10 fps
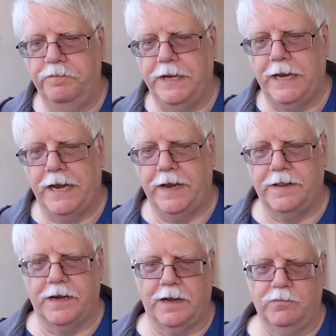And
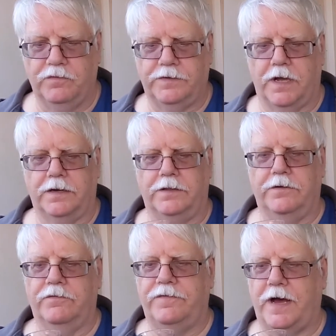then I moved on to
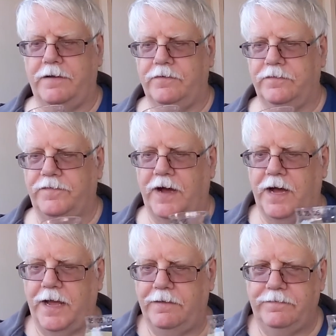the
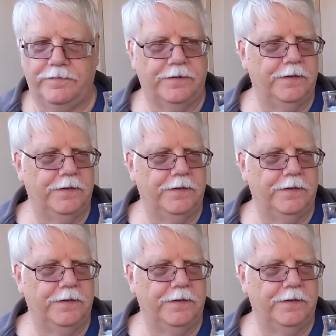'05,